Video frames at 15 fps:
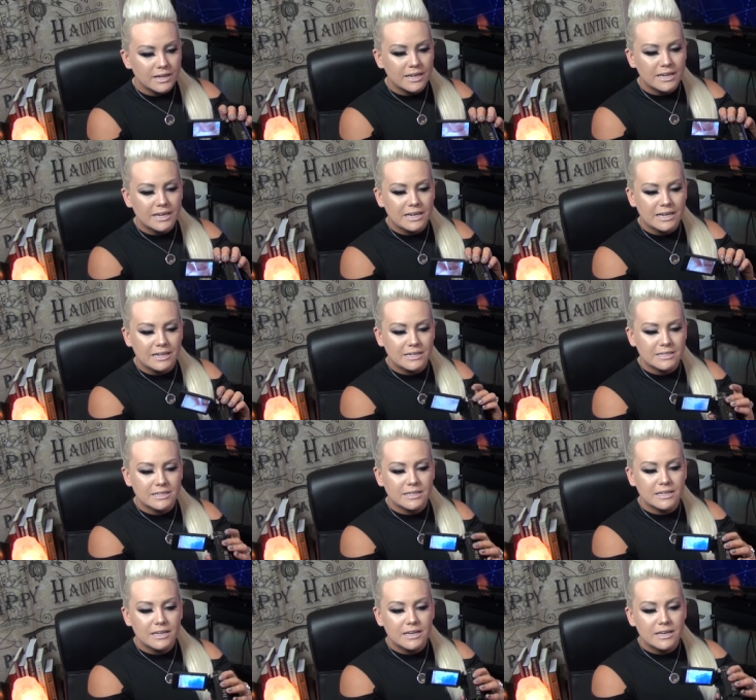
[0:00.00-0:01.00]
And
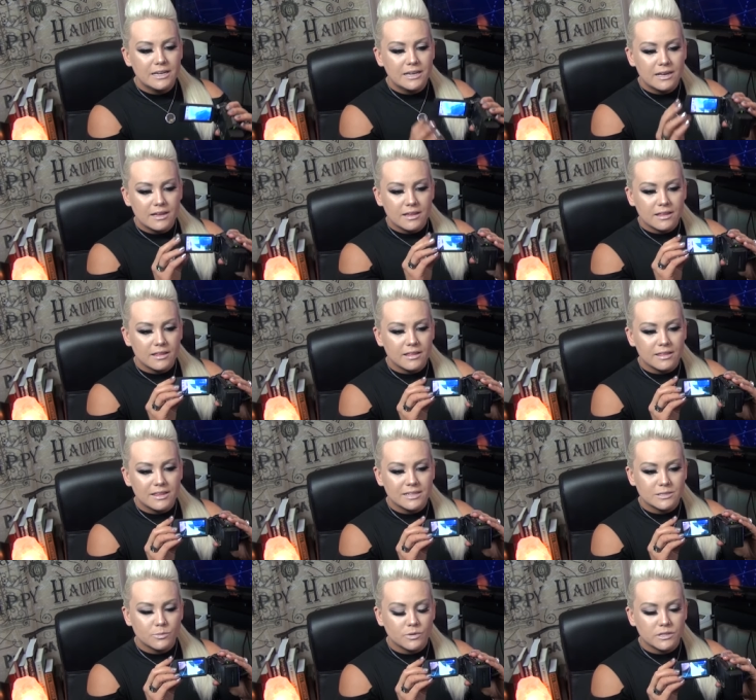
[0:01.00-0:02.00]

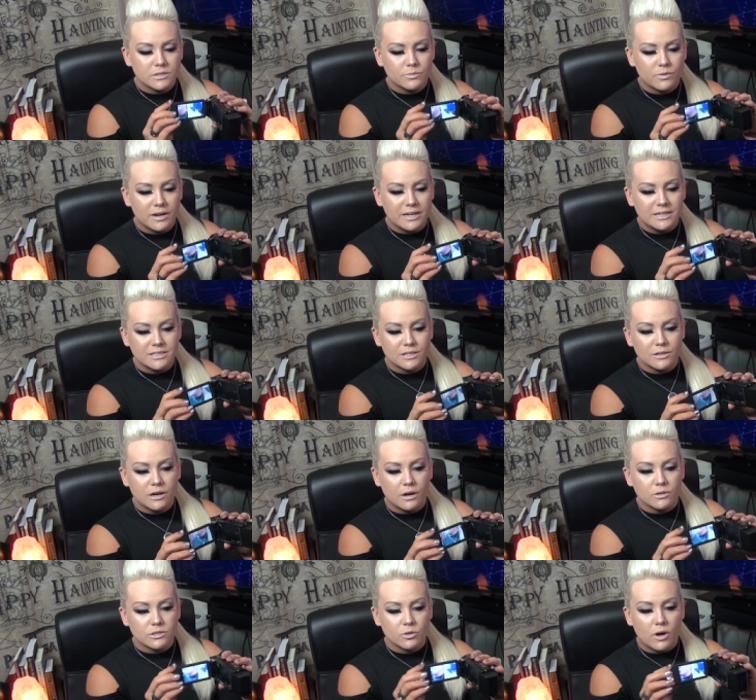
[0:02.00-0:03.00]
this one's ready to
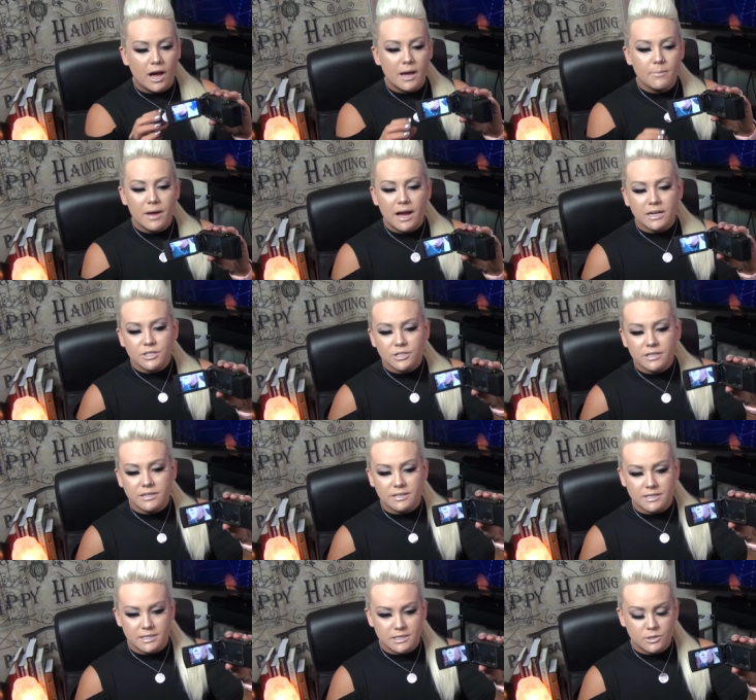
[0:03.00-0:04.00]
go. So I'm actually
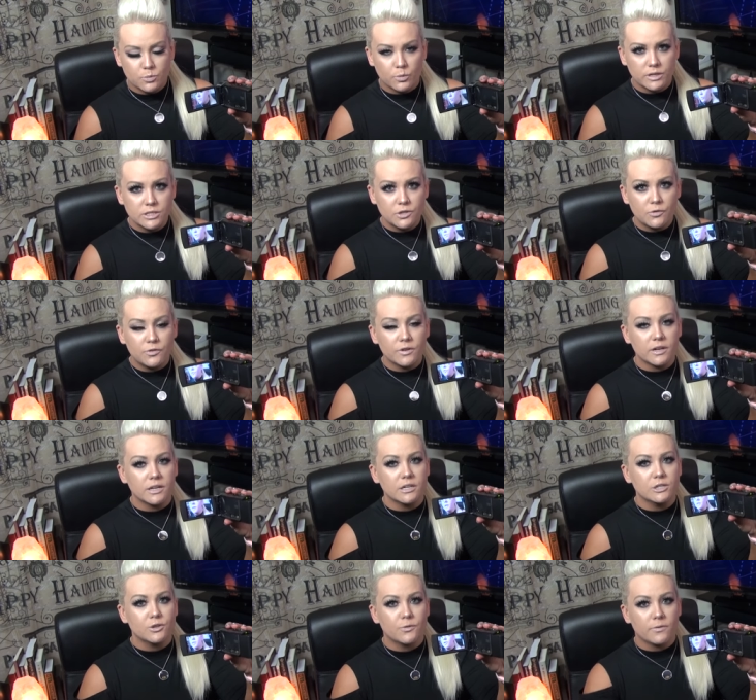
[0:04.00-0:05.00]
gonna switch
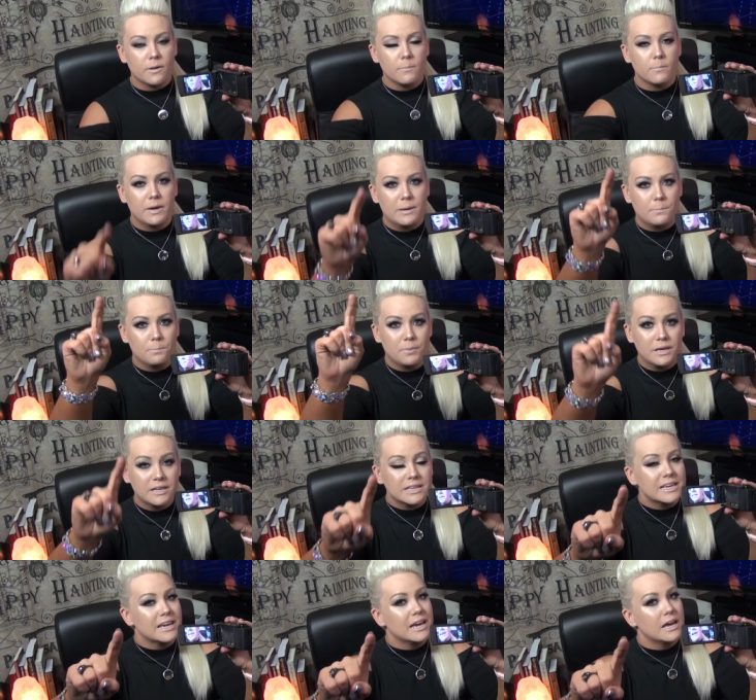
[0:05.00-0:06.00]
footage from my big
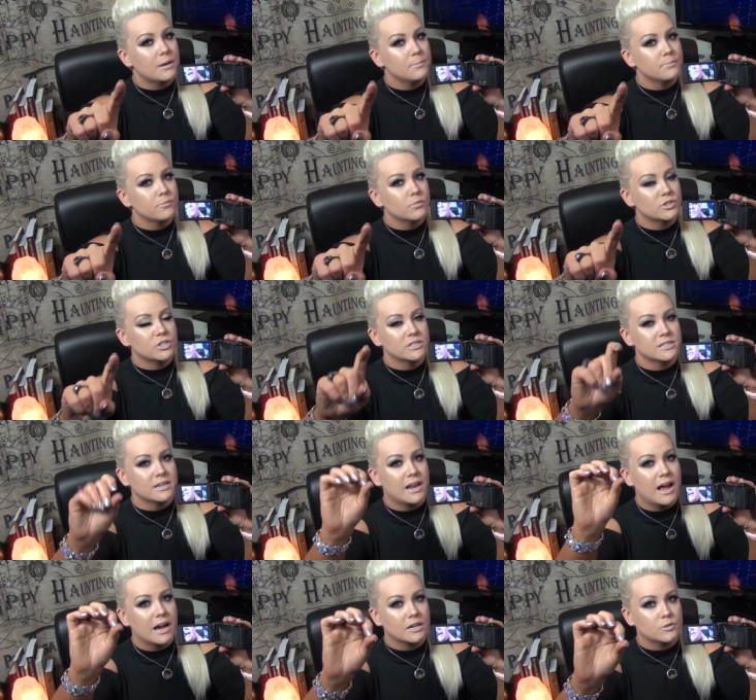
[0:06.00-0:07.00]
cam, which is an
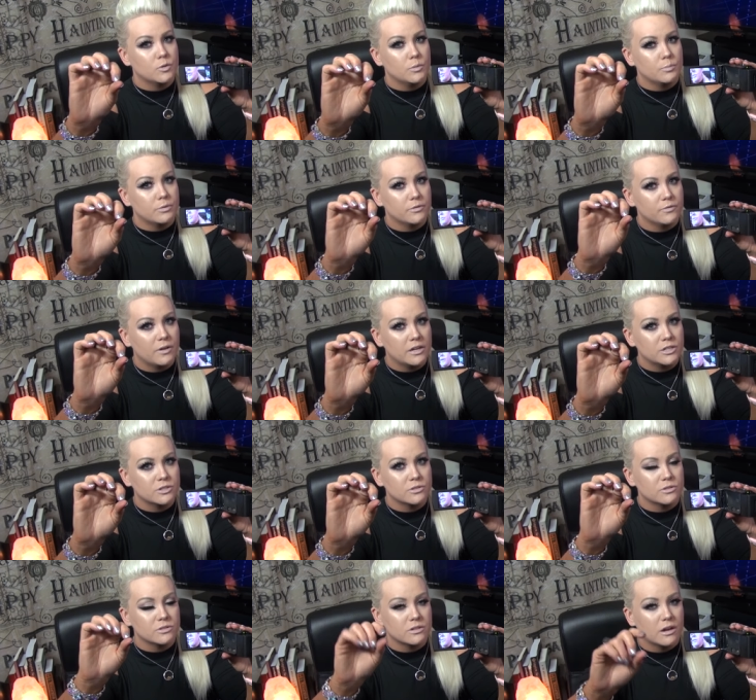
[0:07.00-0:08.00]
actual
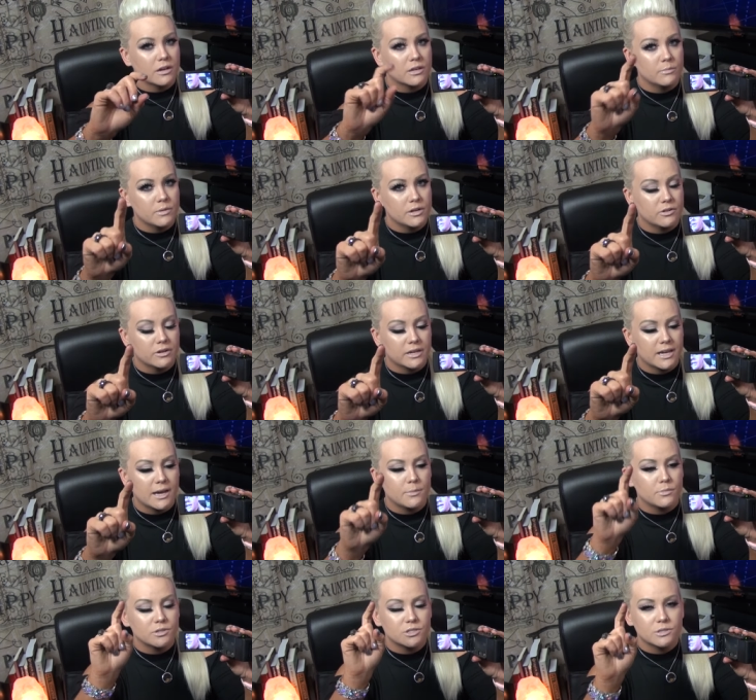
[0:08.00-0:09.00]
professional documentary
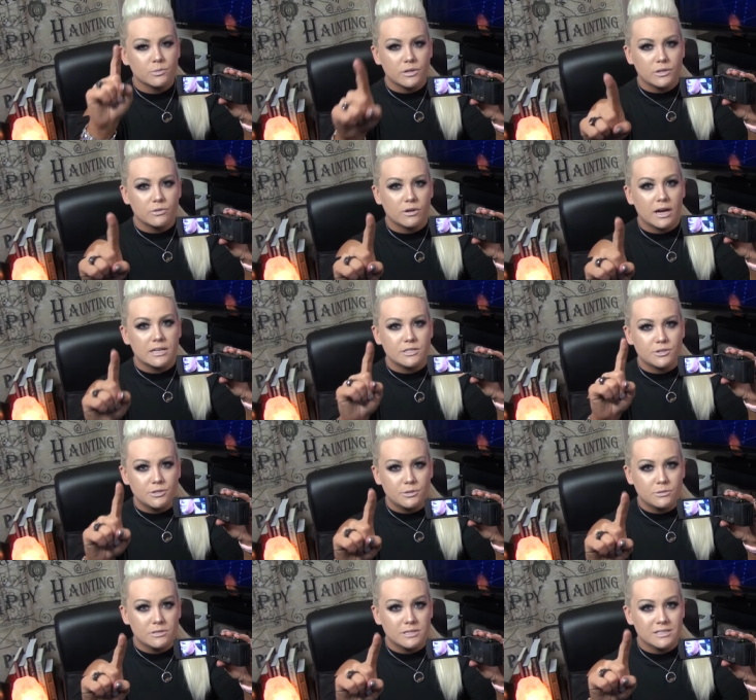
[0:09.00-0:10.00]
cam, which is what you guys are
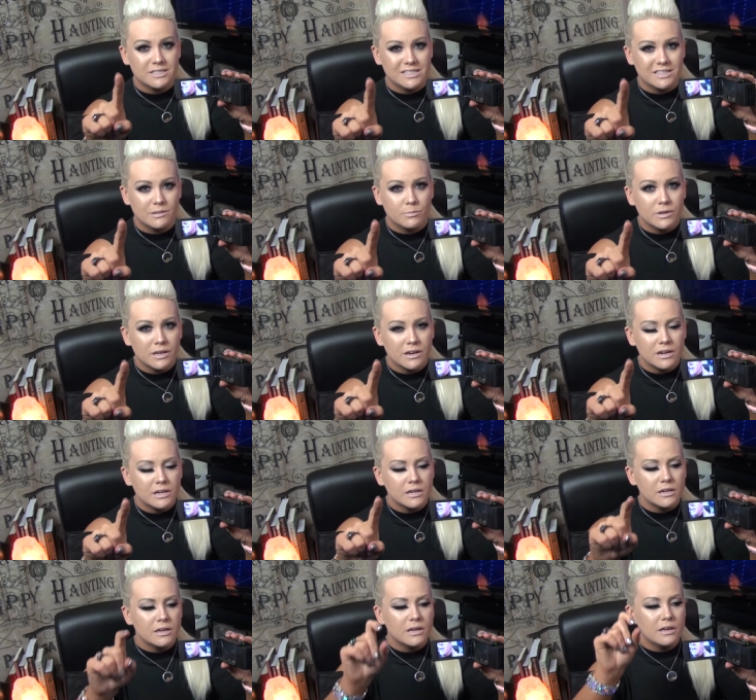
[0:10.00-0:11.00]
used to seeing me
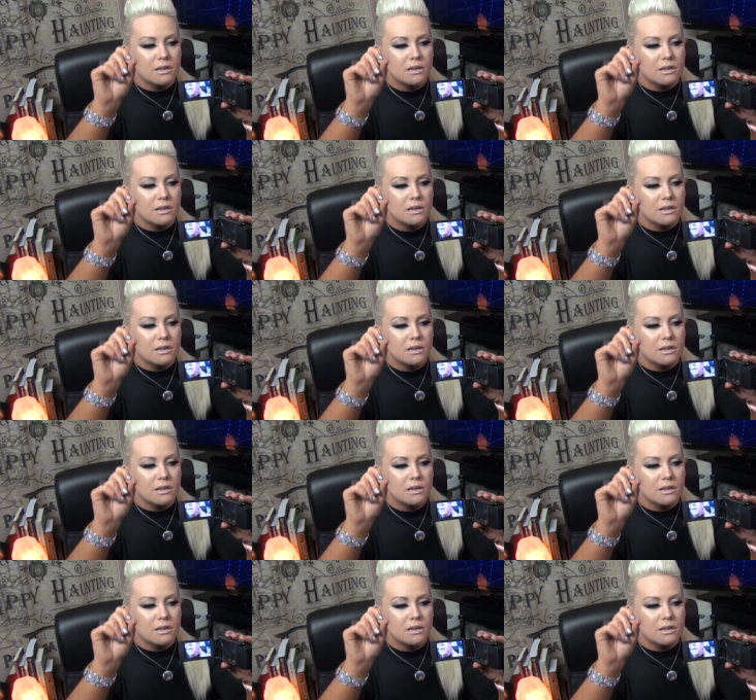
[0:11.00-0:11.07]
on.